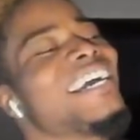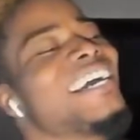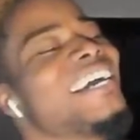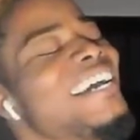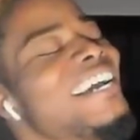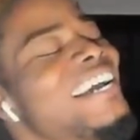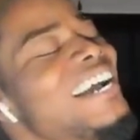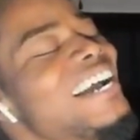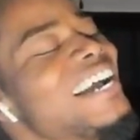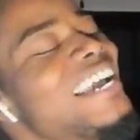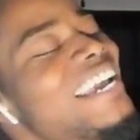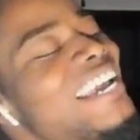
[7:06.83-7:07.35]

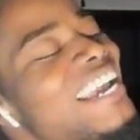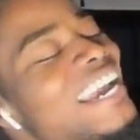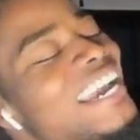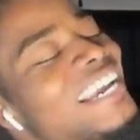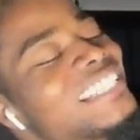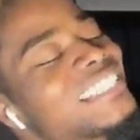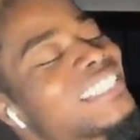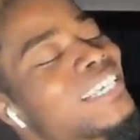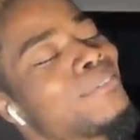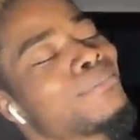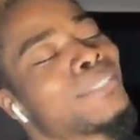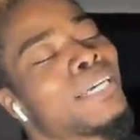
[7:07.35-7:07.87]
Yeah. Yeah,
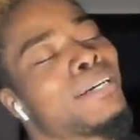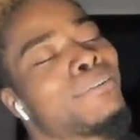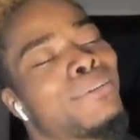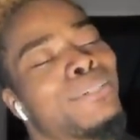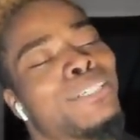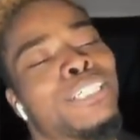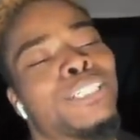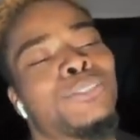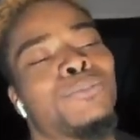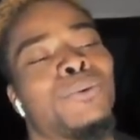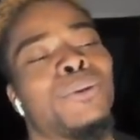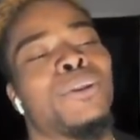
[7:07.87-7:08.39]
sometimes I
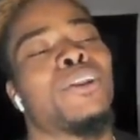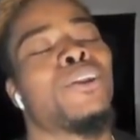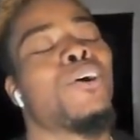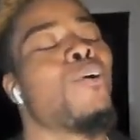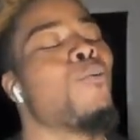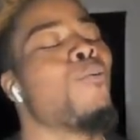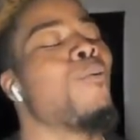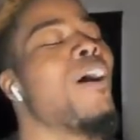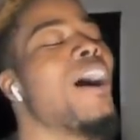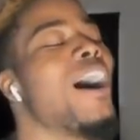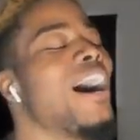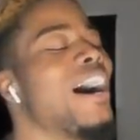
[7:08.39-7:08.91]
just want to know
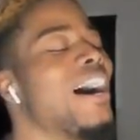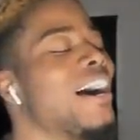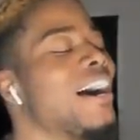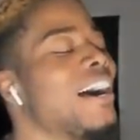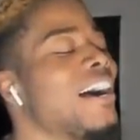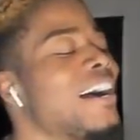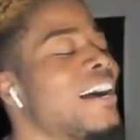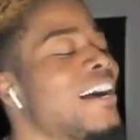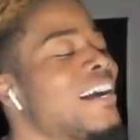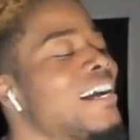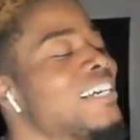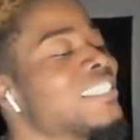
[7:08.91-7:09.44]
why.
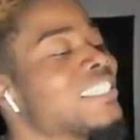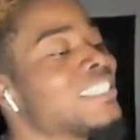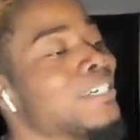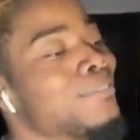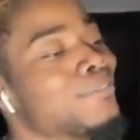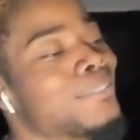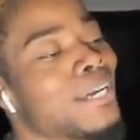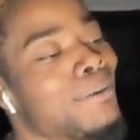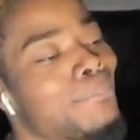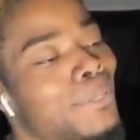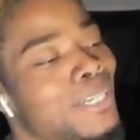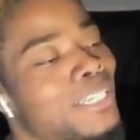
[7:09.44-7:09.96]

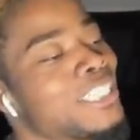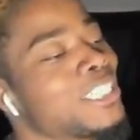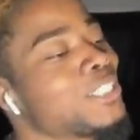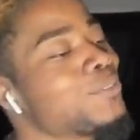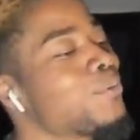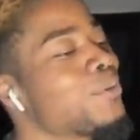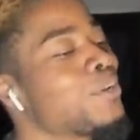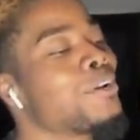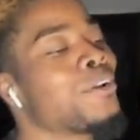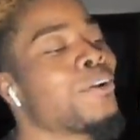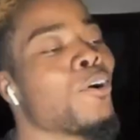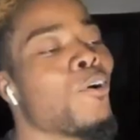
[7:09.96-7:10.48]
Sometimes I just
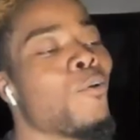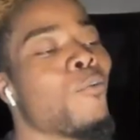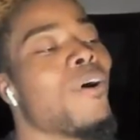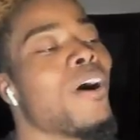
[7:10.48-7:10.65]
want to know